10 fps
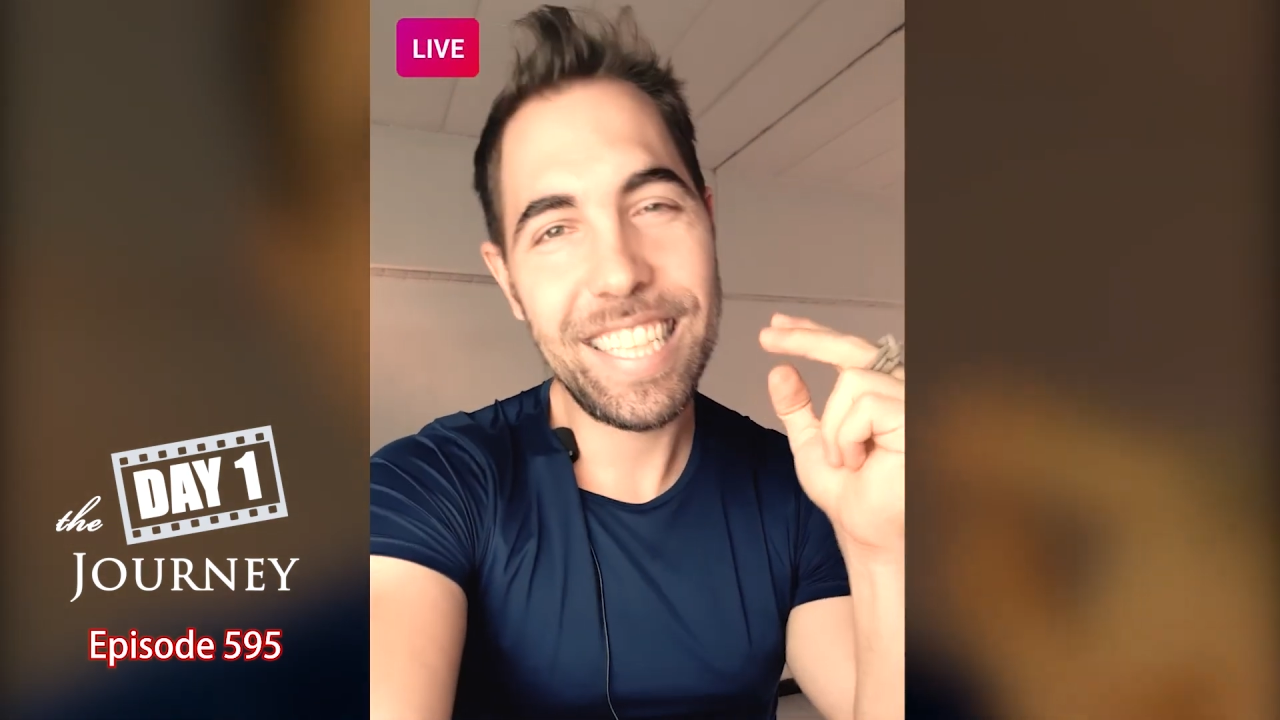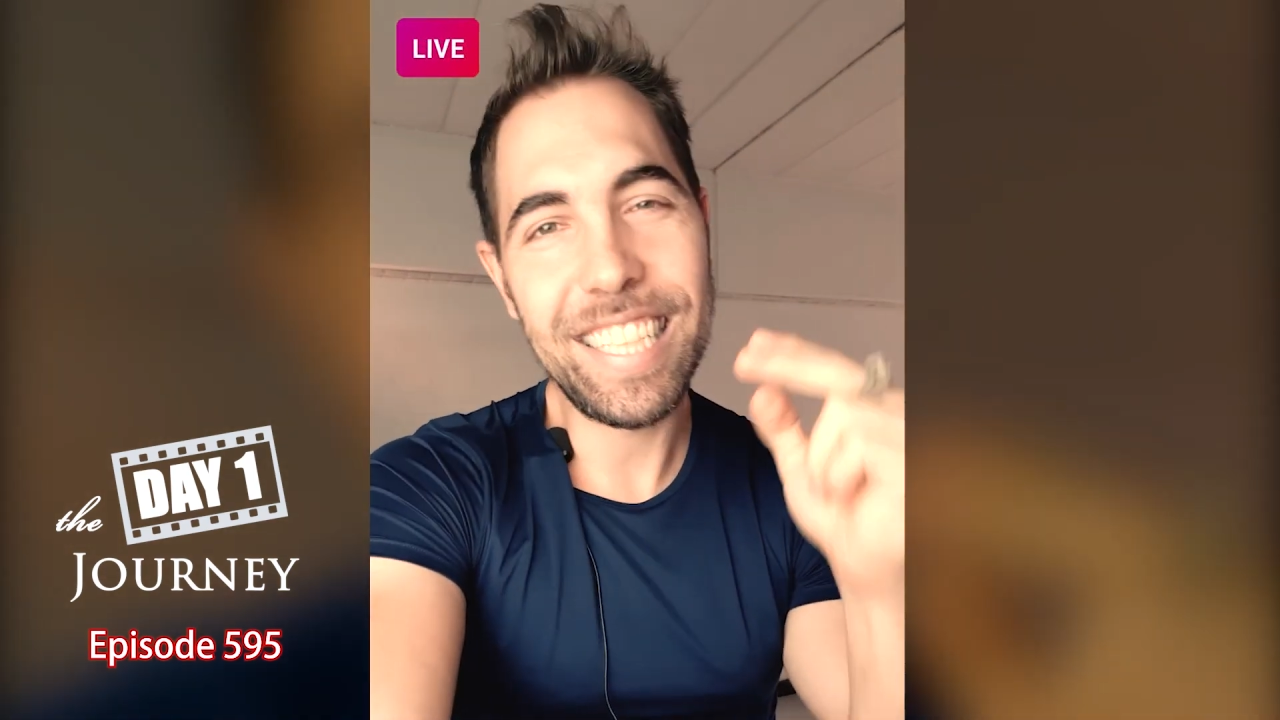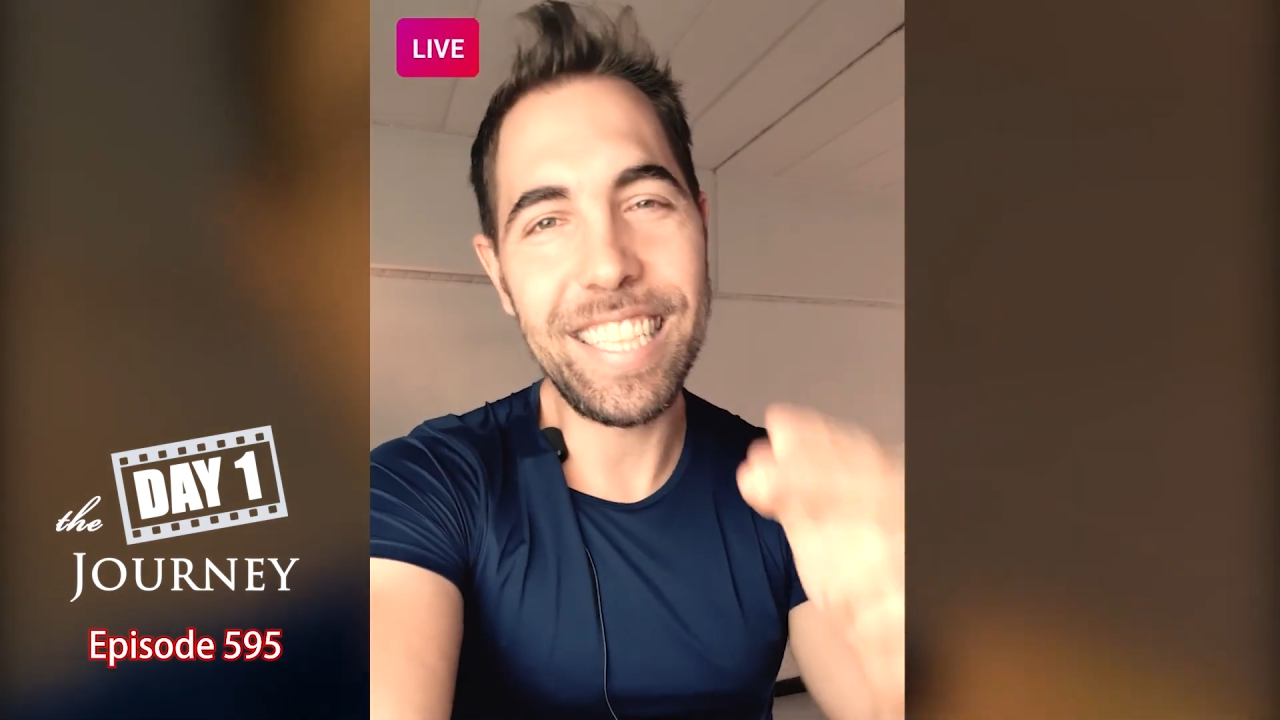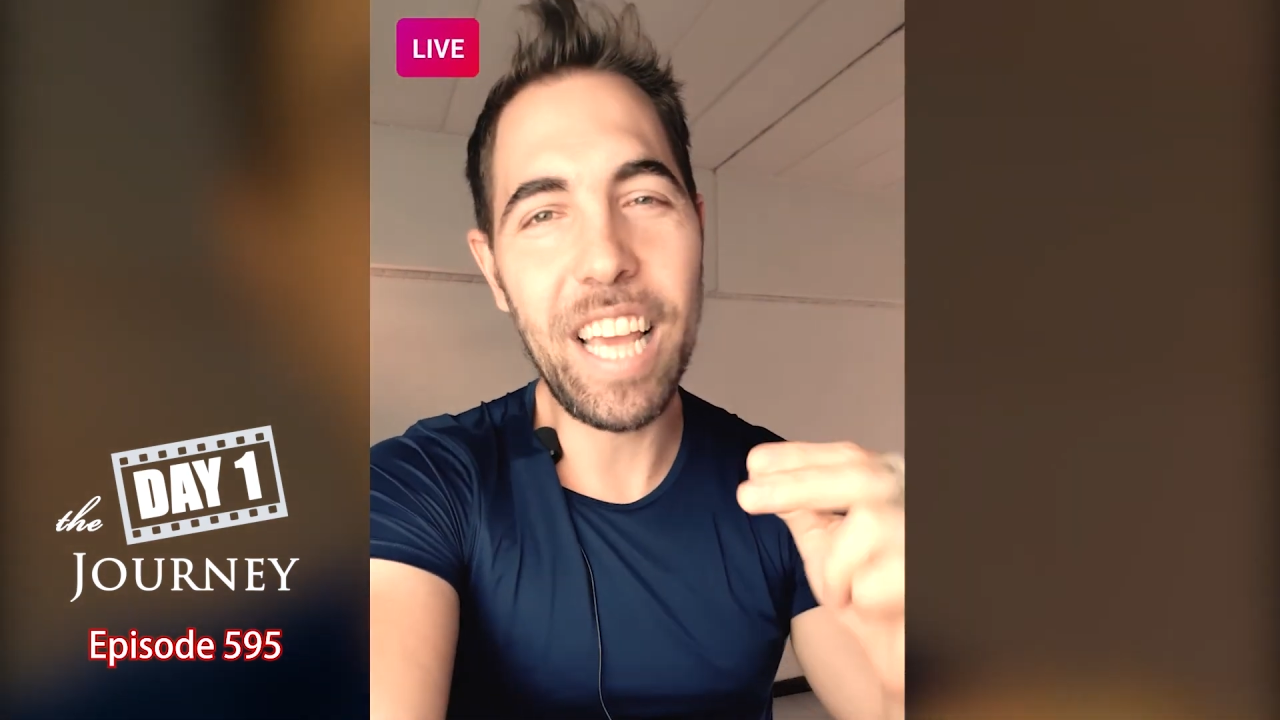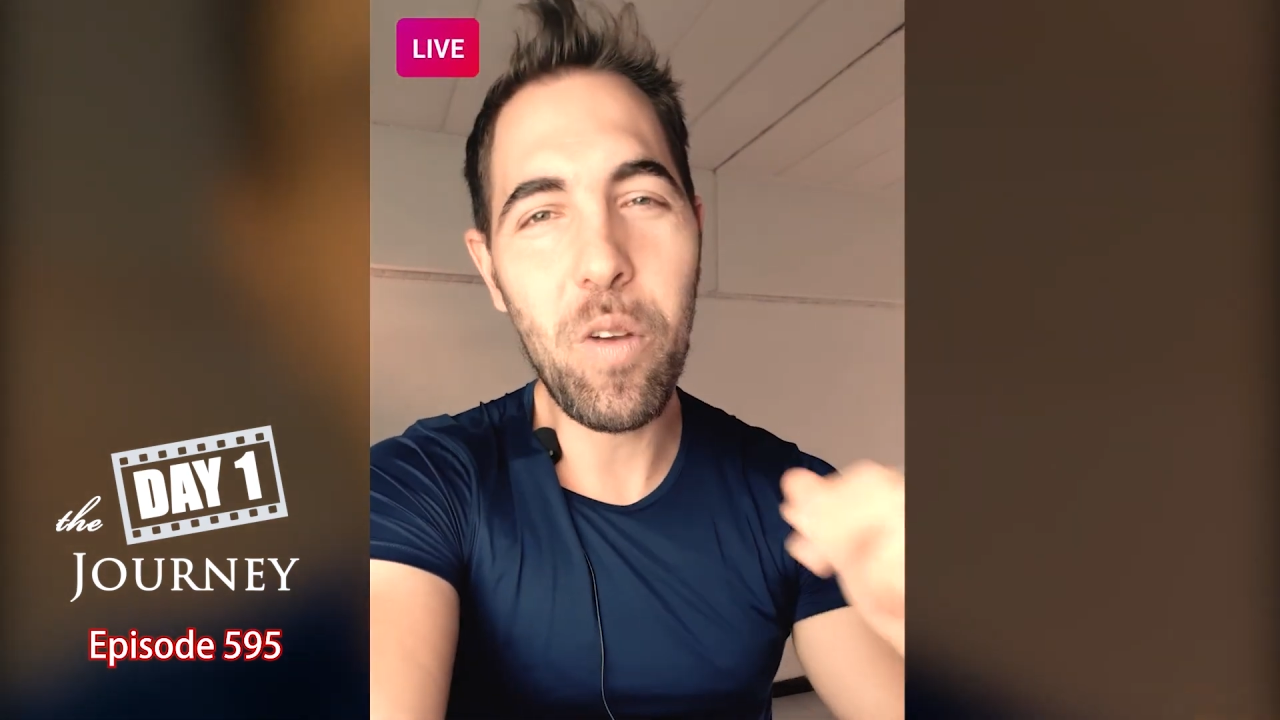
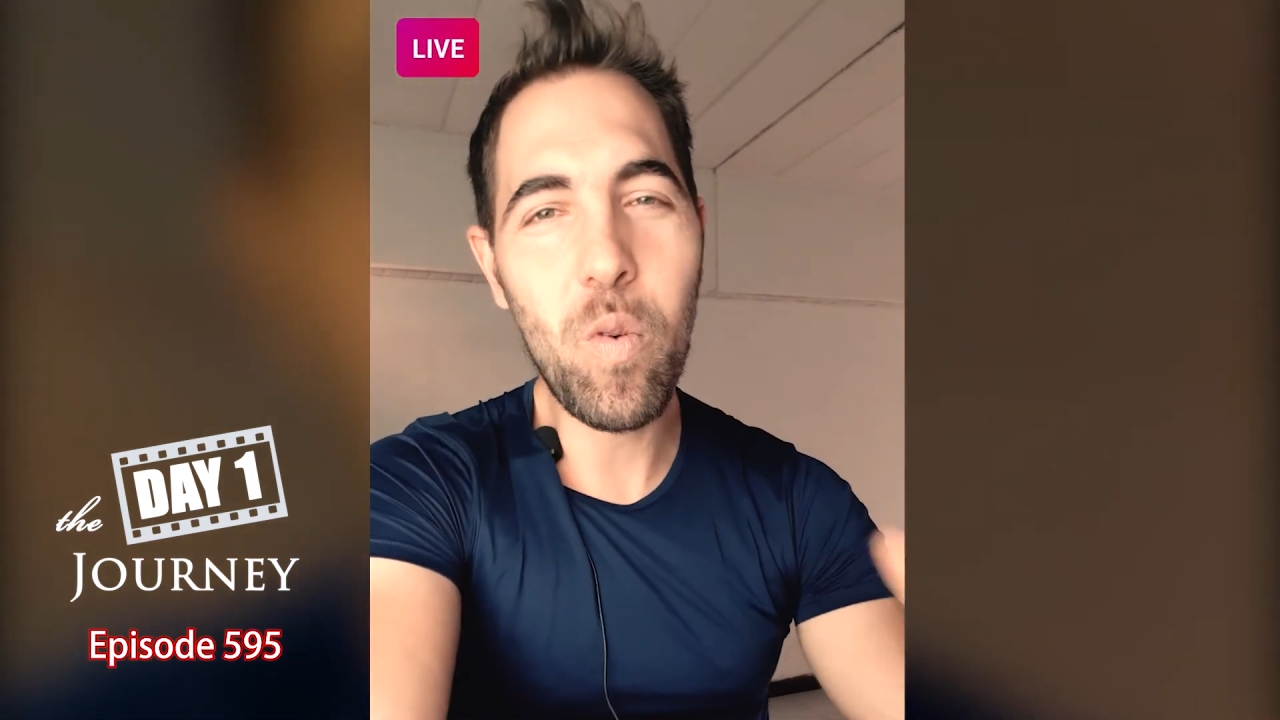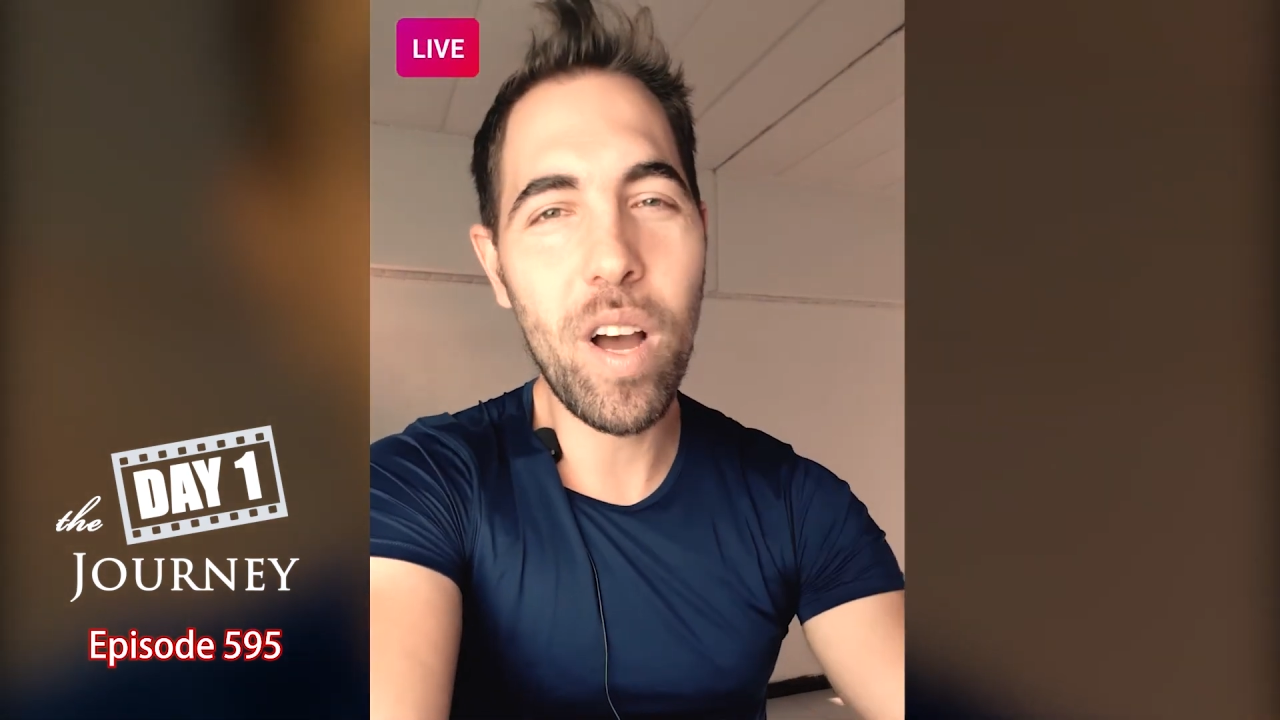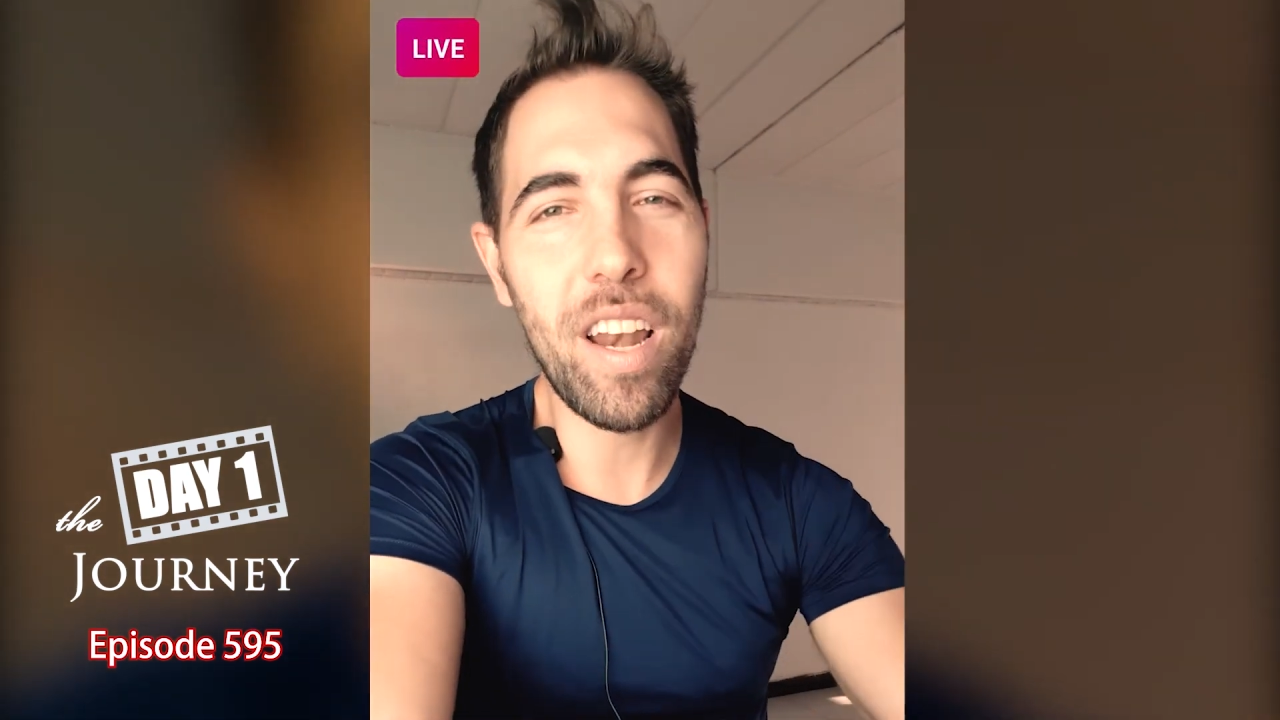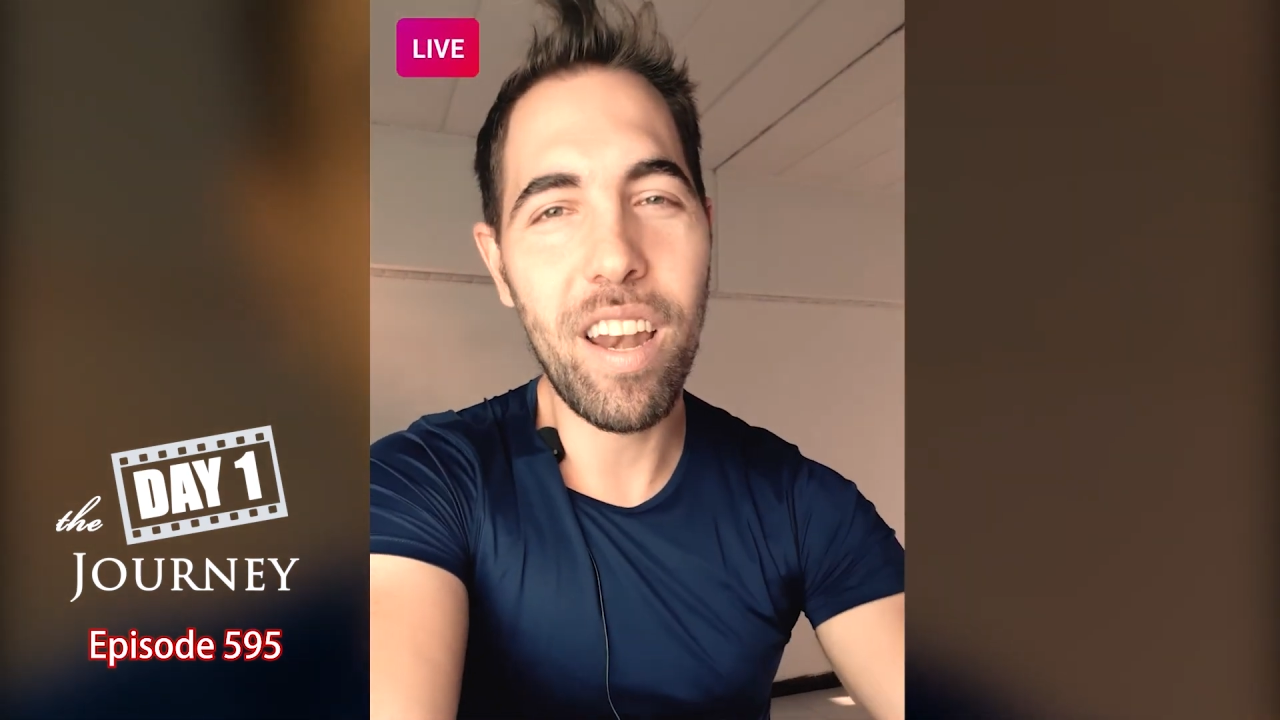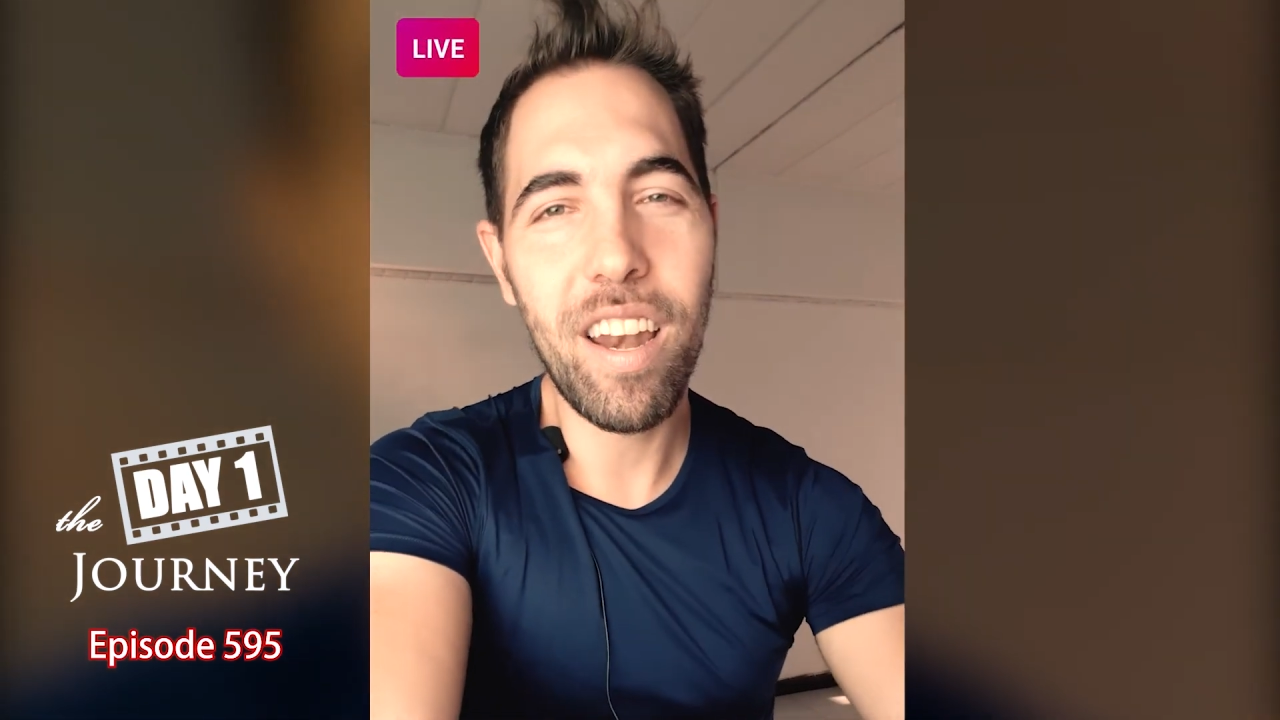day
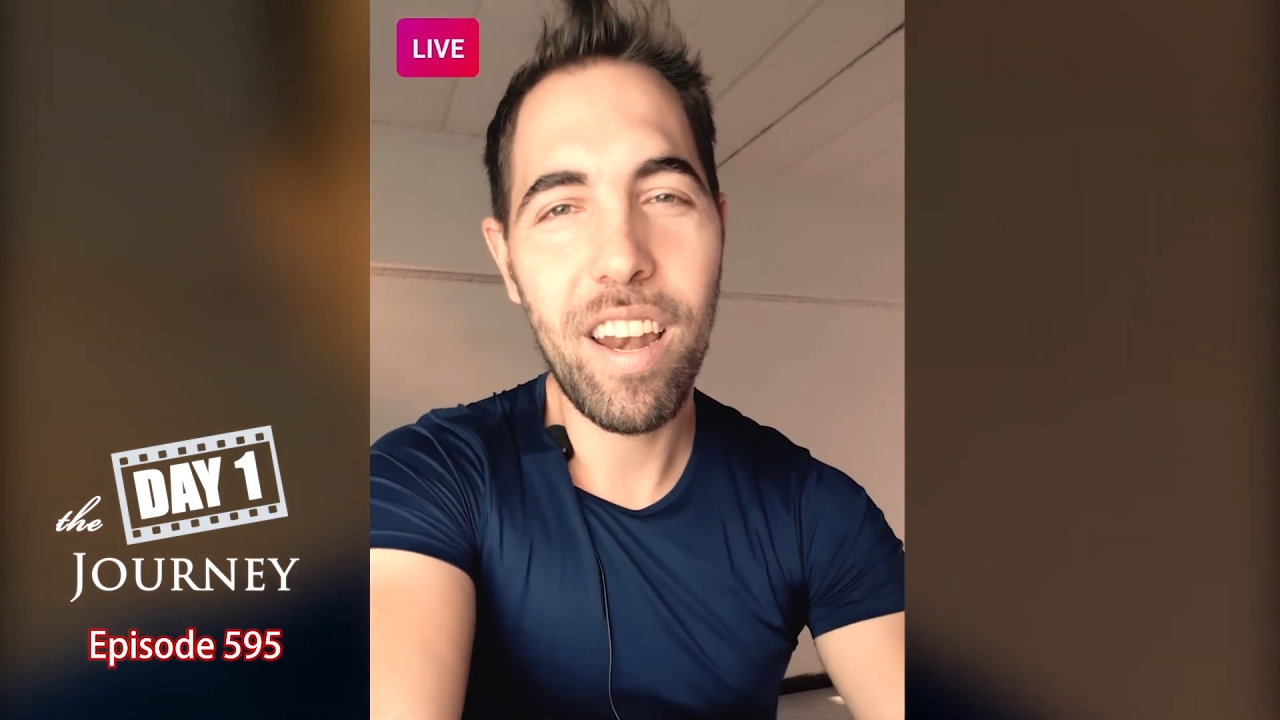one.